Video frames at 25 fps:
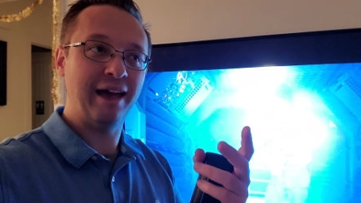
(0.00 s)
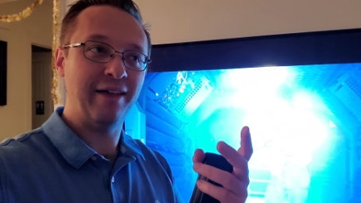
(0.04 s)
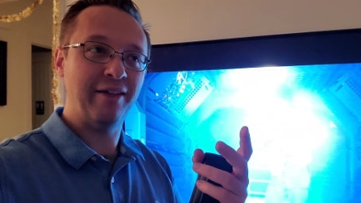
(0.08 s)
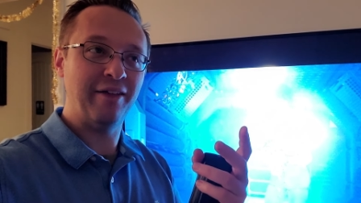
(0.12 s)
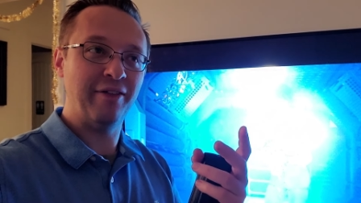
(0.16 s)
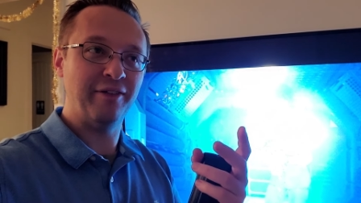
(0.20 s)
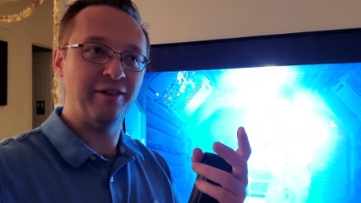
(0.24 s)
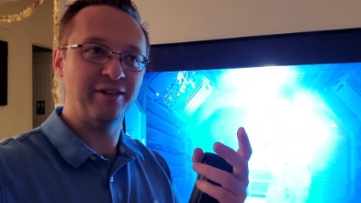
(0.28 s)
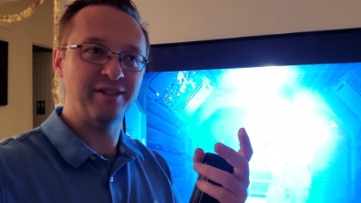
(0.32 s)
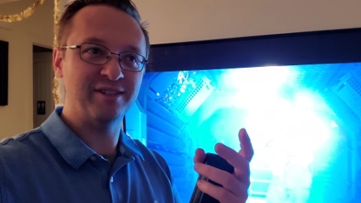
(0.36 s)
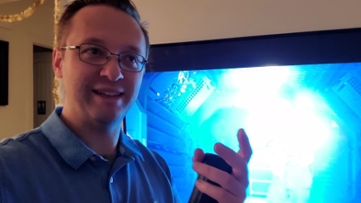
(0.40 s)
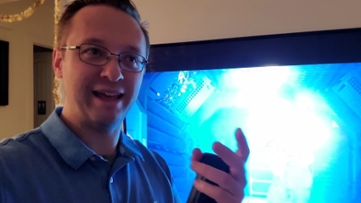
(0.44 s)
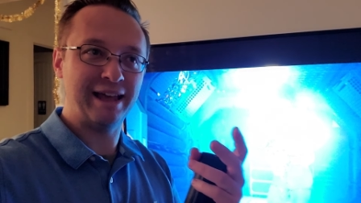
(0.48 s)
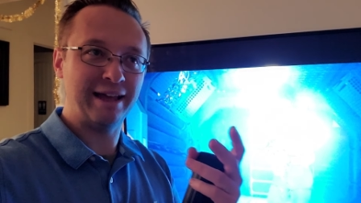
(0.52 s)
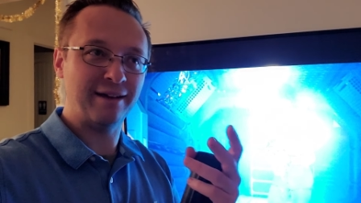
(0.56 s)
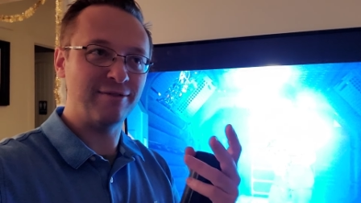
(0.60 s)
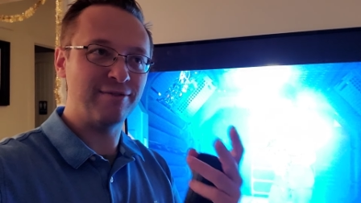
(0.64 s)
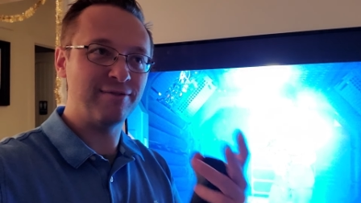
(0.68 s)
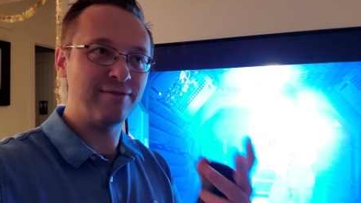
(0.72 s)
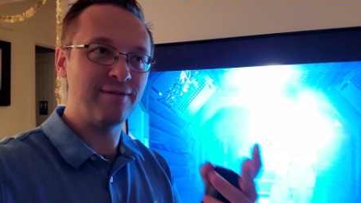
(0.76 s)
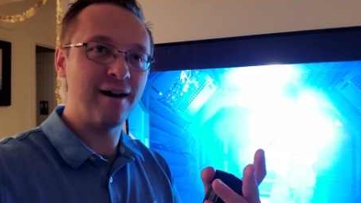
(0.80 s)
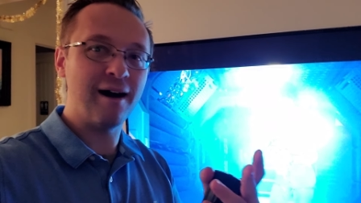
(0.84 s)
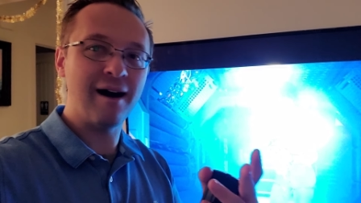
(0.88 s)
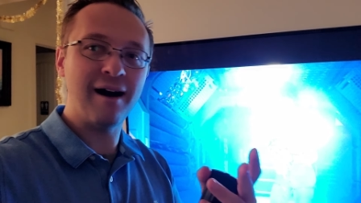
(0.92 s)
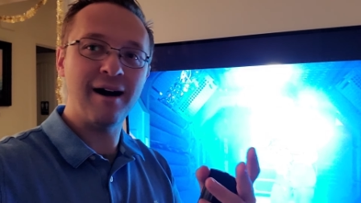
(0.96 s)
and then there's
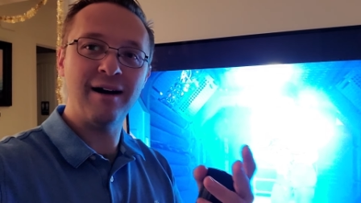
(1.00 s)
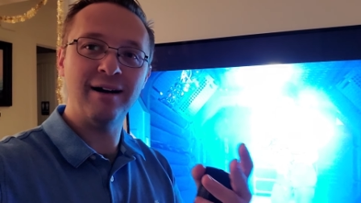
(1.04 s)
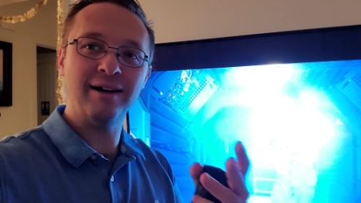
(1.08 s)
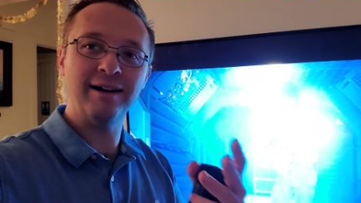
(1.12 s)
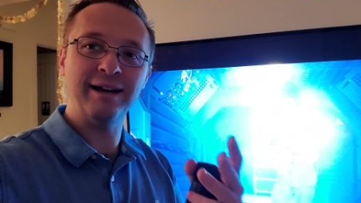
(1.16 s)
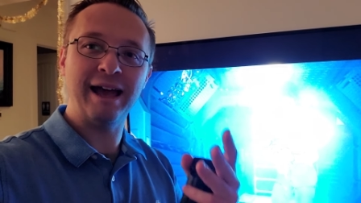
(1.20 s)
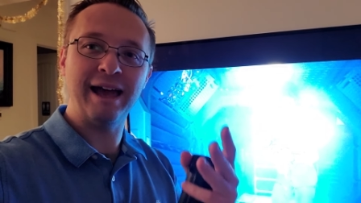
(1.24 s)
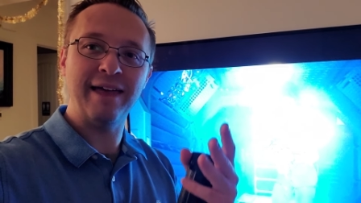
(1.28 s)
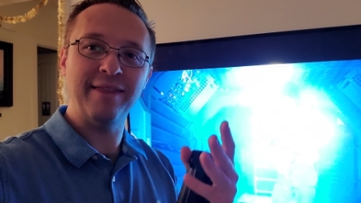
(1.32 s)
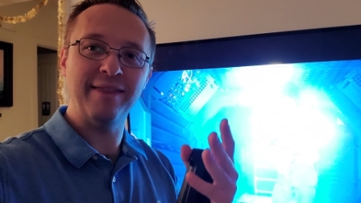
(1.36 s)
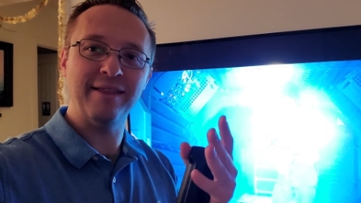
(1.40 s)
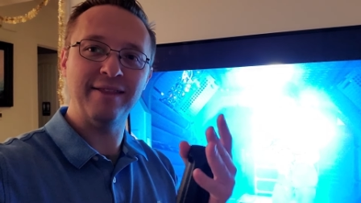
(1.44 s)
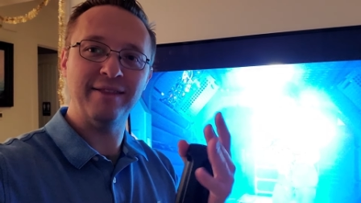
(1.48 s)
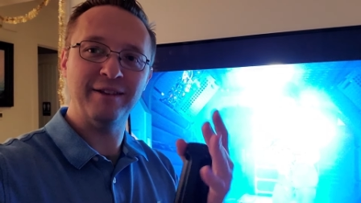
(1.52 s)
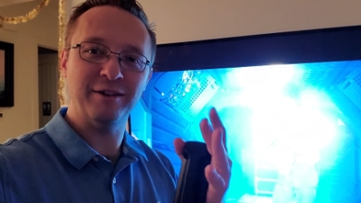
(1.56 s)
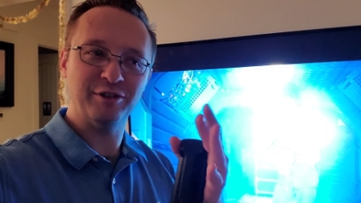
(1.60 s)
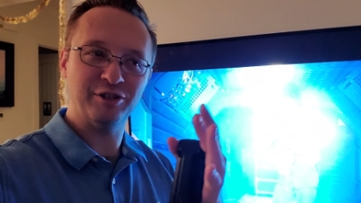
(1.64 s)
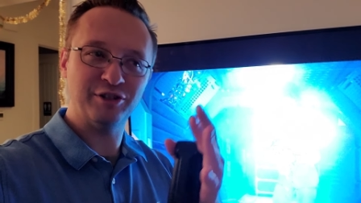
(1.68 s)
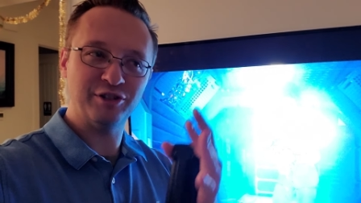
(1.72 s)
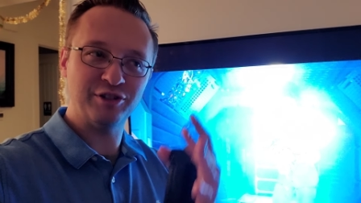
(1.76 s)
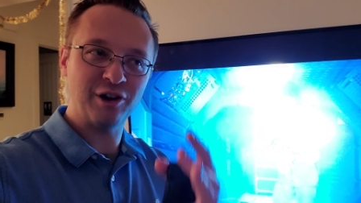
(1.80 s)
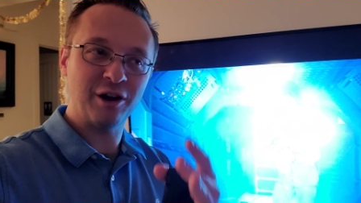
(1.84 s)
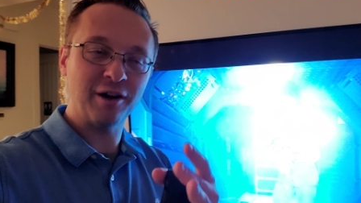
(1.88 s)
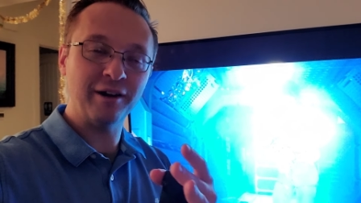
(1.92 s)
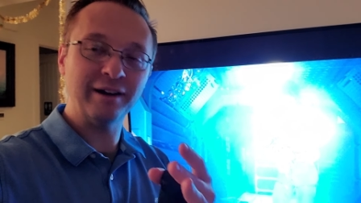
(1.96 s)
like fog, and then
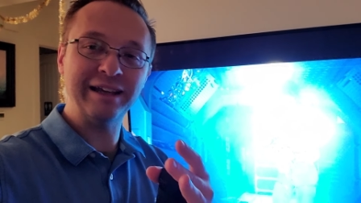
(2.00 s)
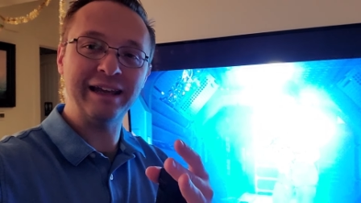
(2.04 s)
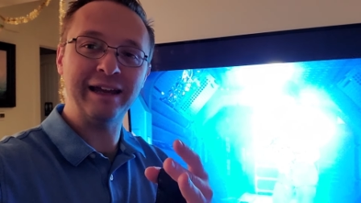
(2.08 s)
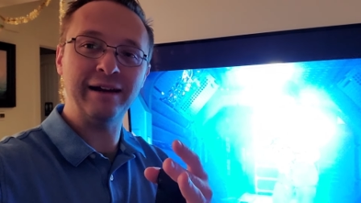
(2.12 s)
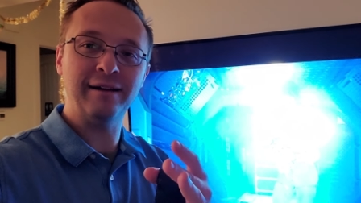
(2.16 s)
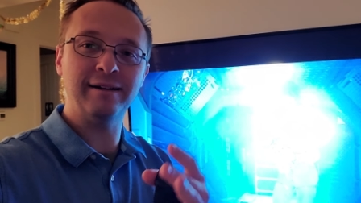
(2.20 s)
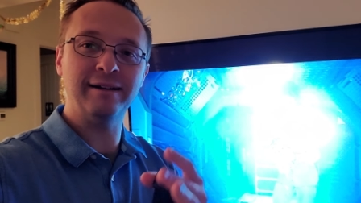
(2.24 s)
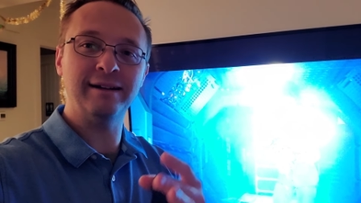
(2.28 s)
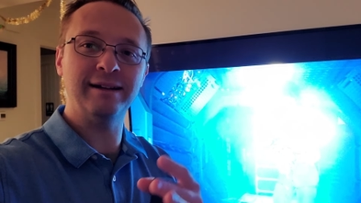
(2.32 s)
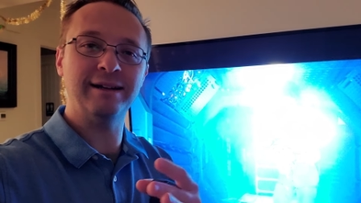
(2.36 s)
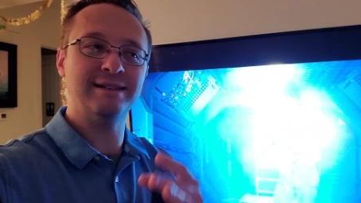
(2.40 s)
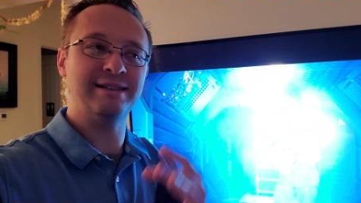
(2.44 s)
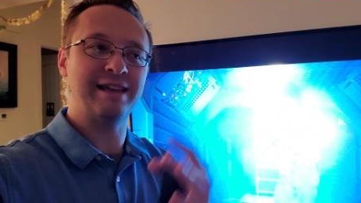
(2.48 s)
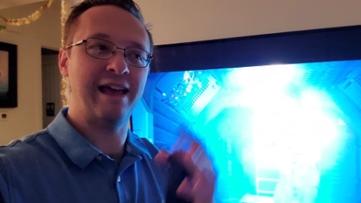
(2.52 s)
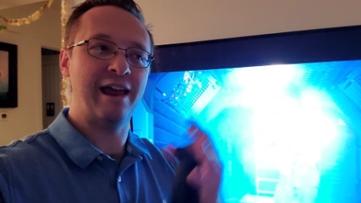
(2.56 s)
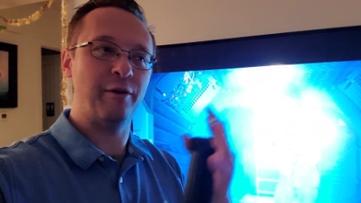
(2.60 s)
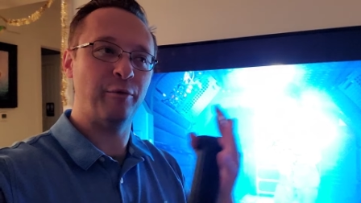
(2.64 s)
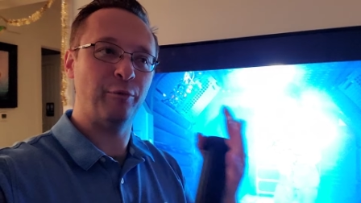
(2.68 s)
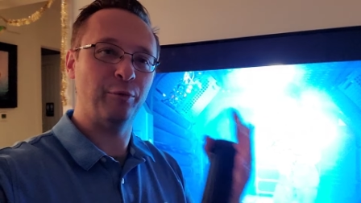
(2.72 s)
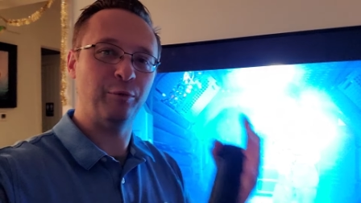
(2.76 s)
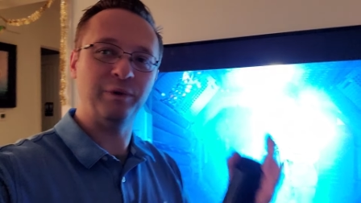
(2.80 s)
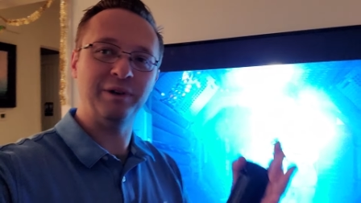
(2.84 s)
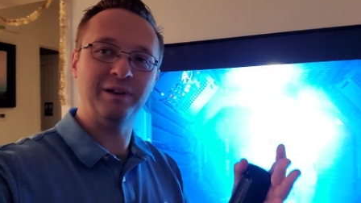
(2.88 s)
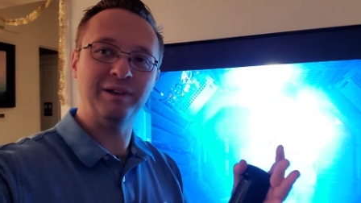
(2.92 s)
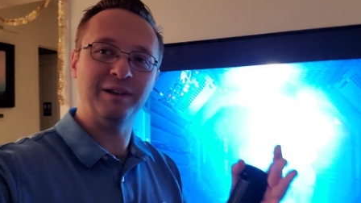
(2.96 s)
there's dark areas
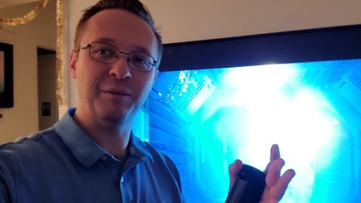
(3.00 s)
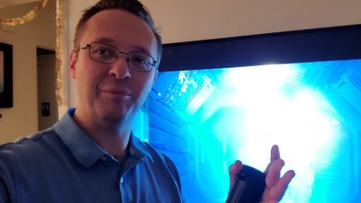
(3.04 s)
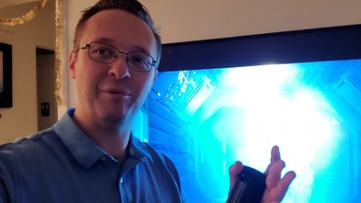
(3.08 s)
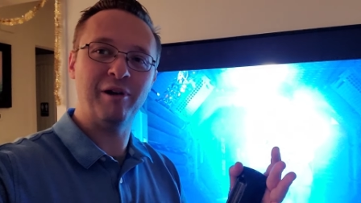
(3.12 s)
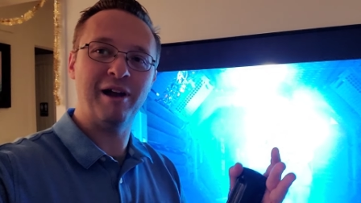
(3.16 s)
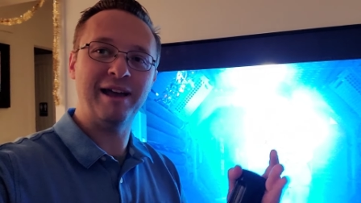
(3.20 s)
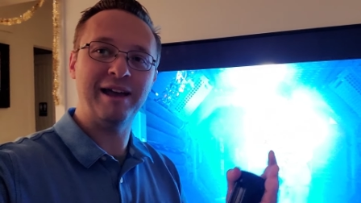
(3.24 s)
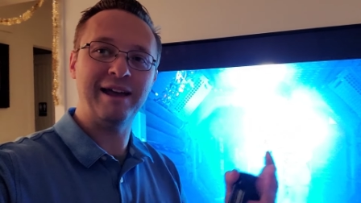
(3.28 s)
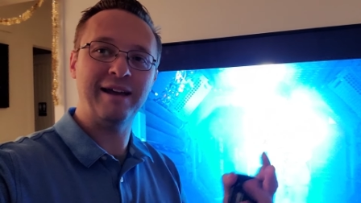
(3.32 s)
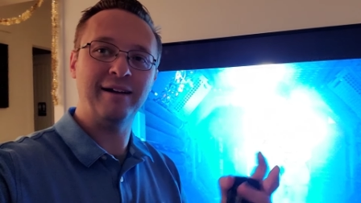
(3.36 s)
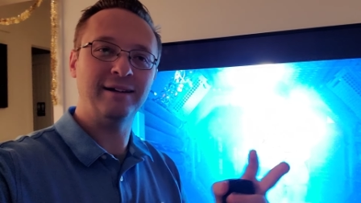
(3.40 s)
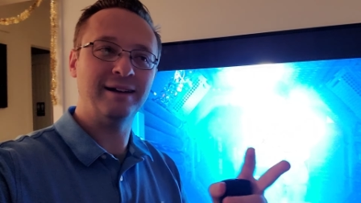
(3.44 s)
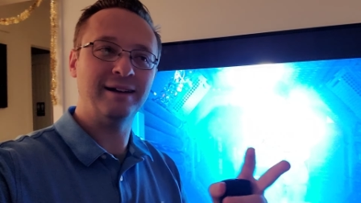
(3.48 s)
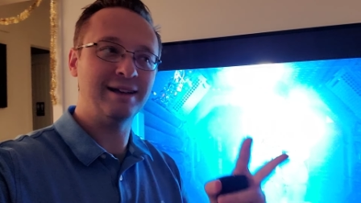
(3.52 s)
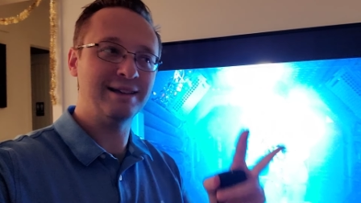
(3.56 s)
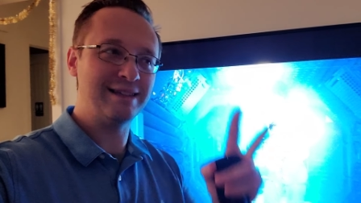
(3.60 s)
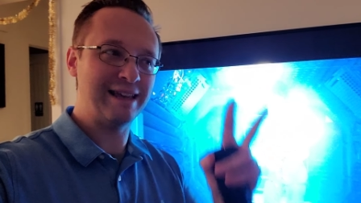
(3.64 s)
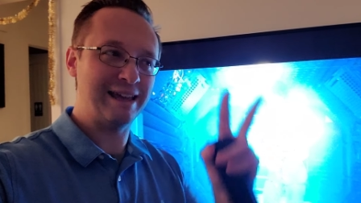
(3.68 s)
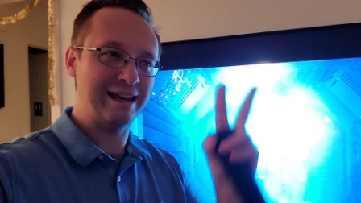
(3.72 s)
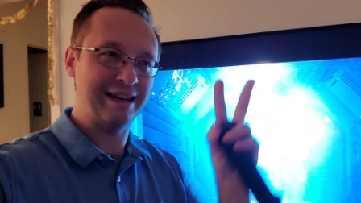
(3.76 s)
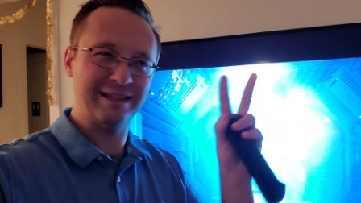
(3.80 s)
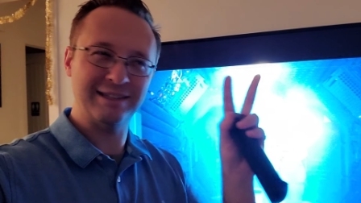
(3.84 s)
and really bright areas,